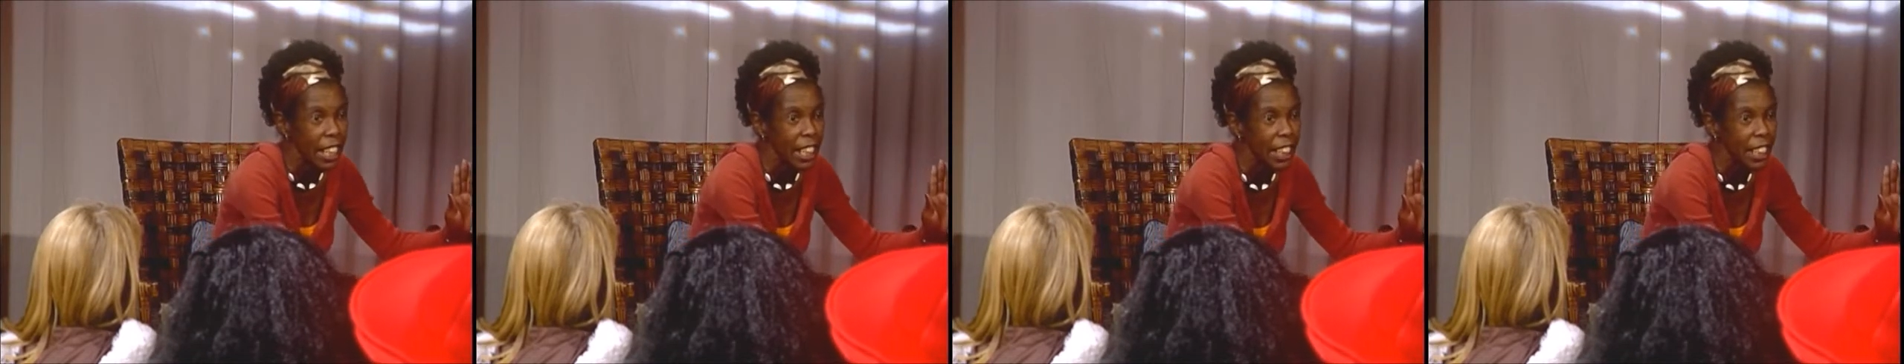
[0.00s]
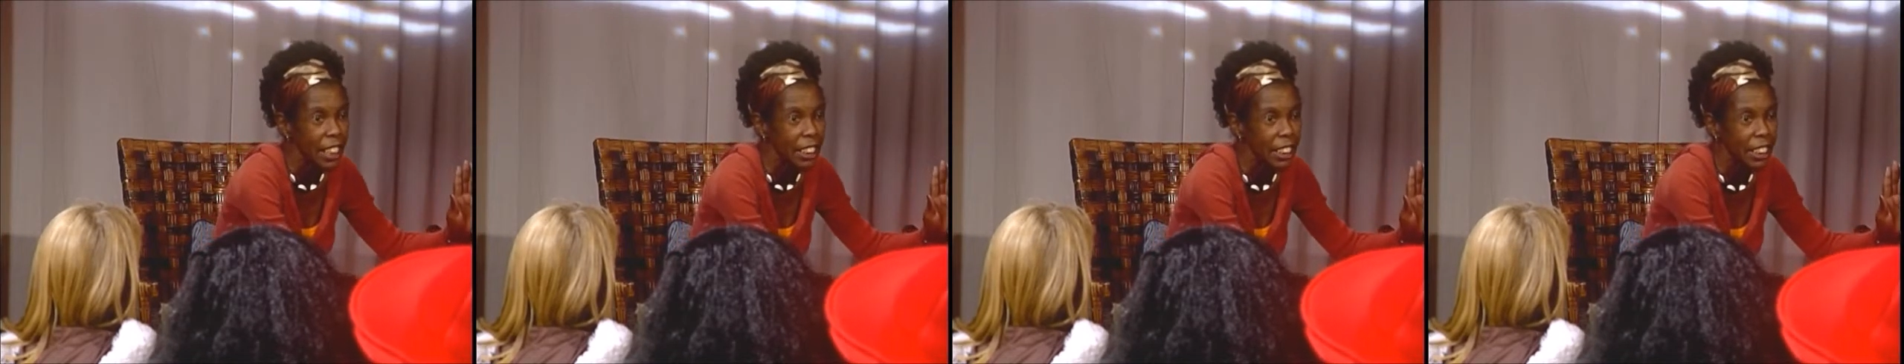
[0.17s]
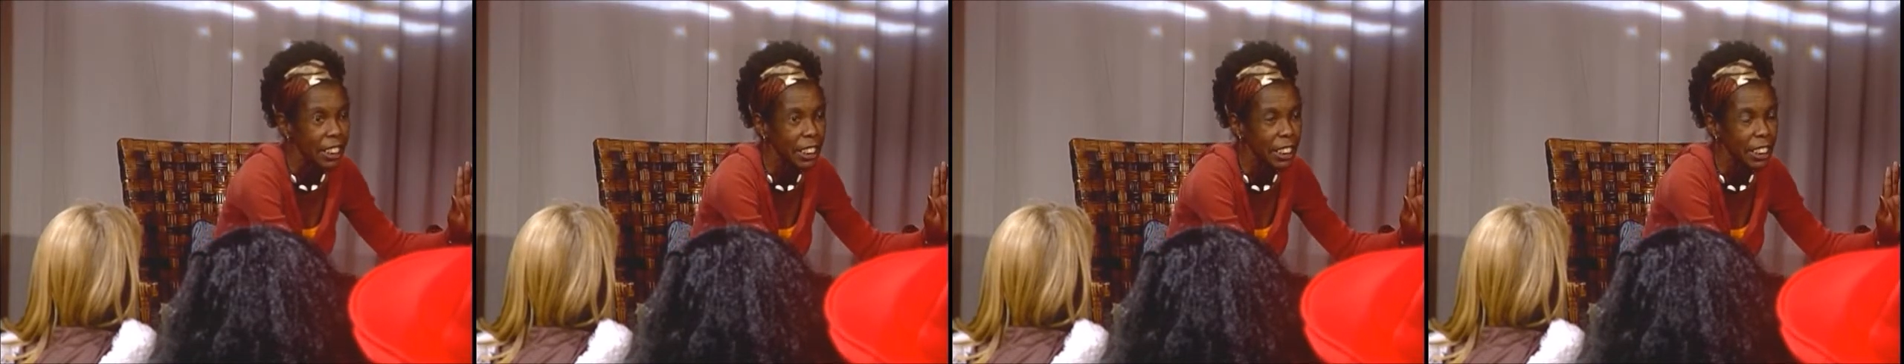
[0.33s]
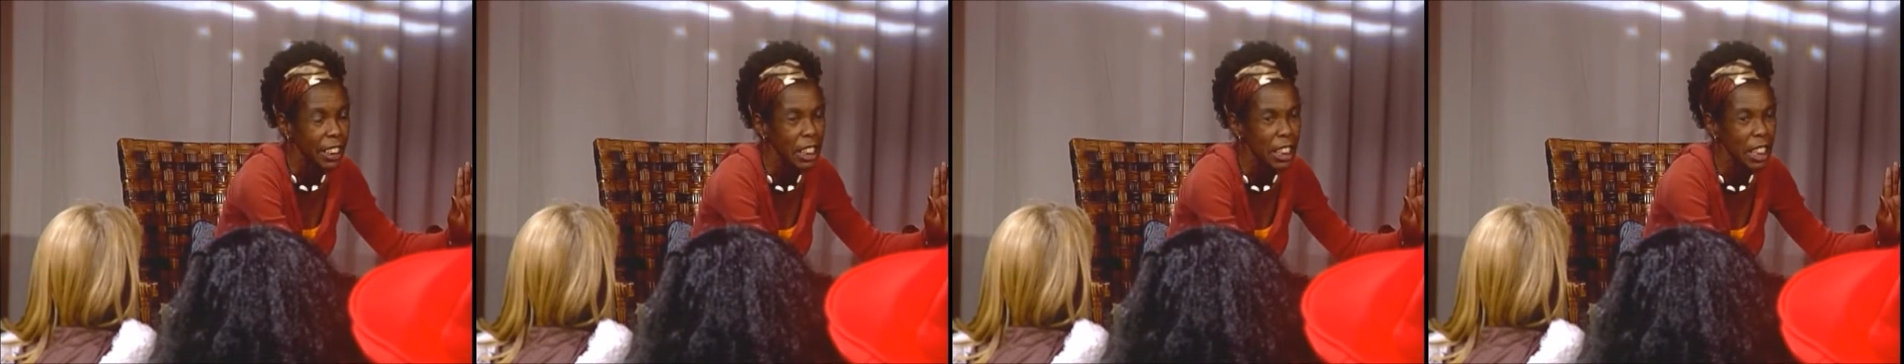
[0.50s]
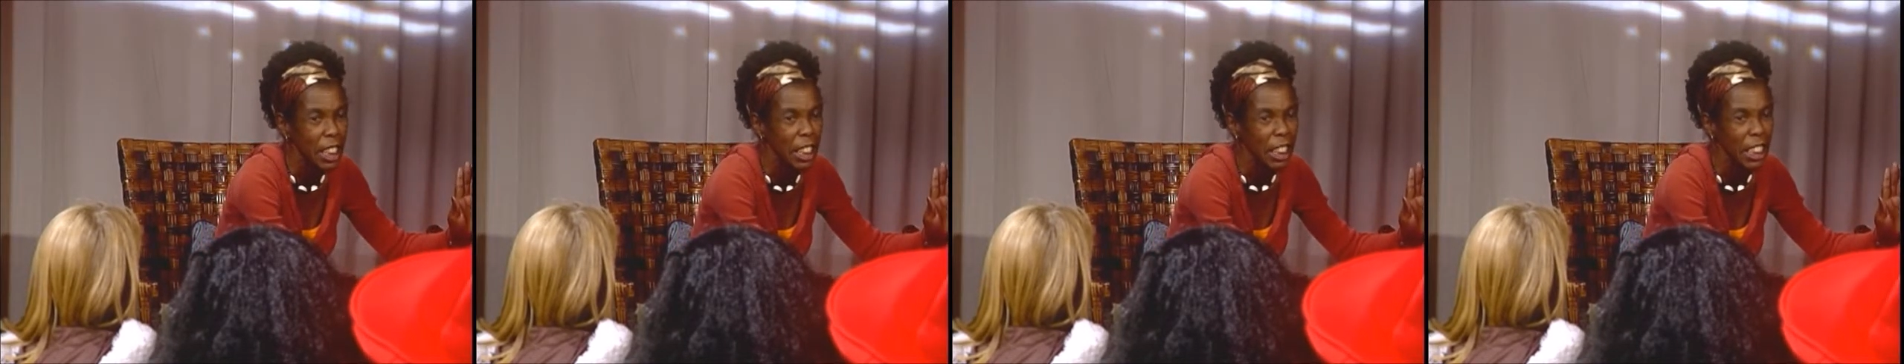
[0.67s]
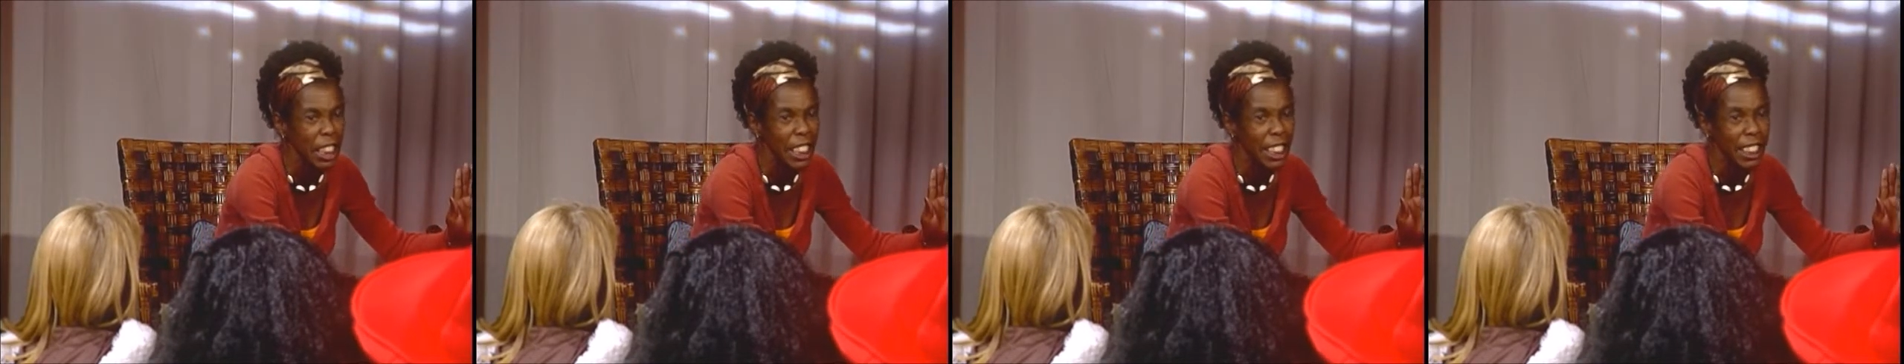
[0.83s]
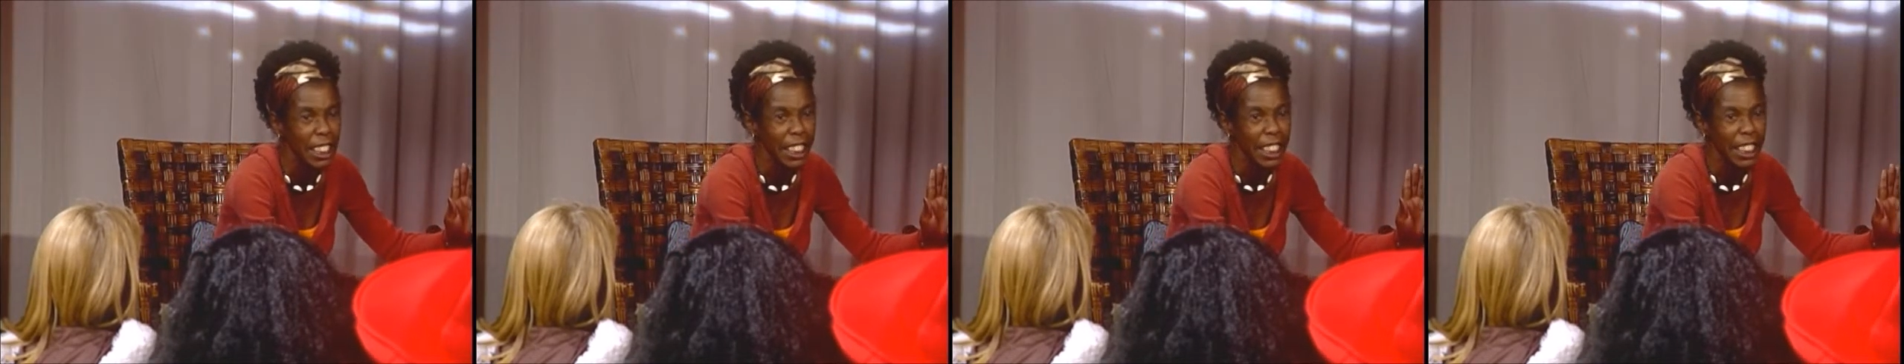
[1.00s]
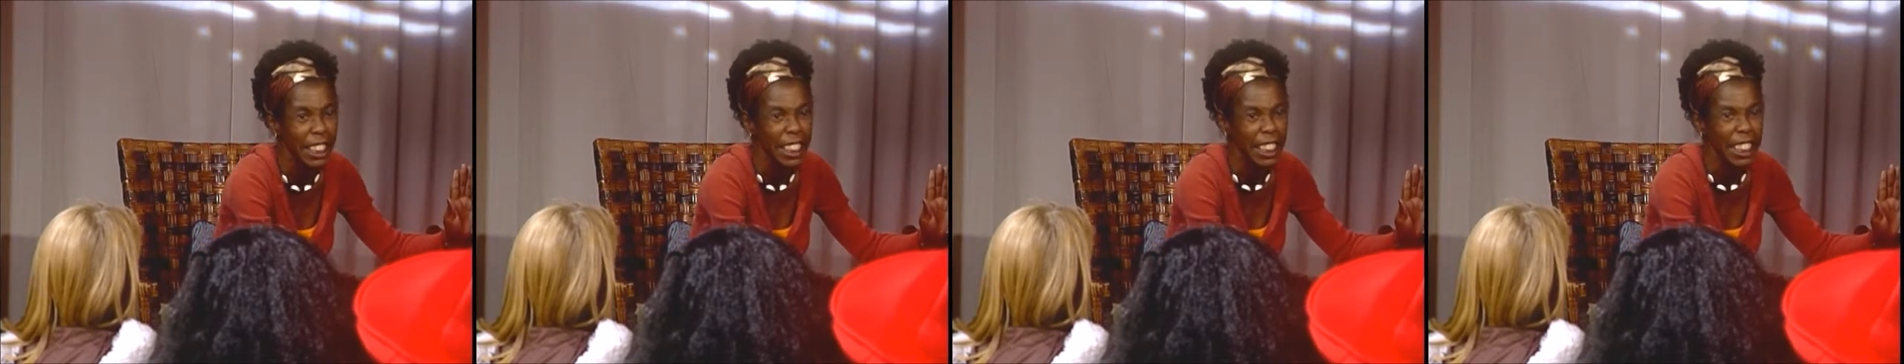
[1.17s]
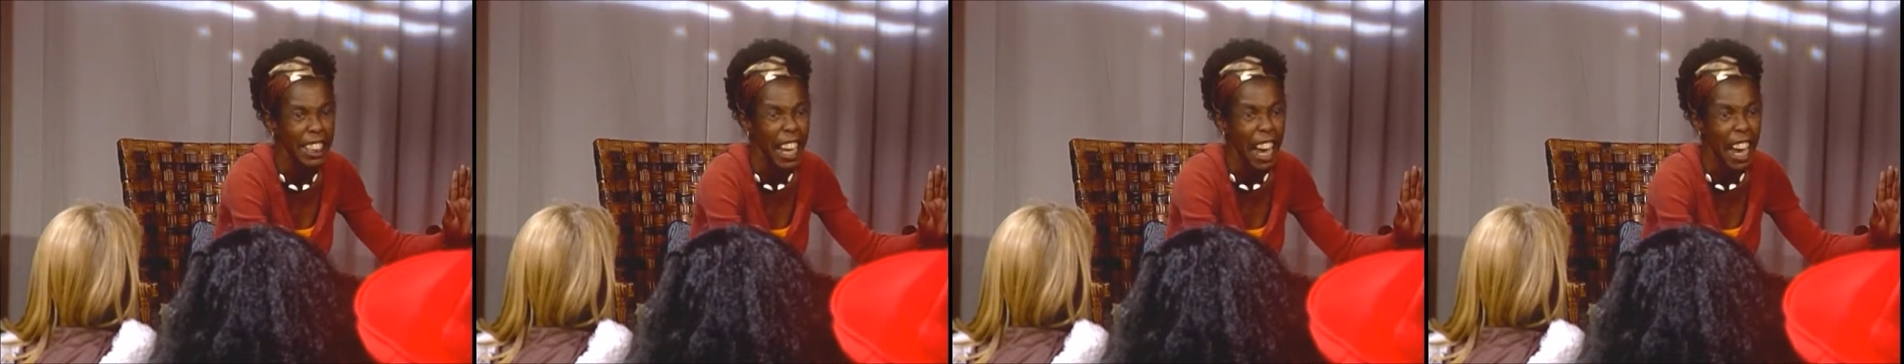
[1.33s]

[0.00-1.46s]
he could see a little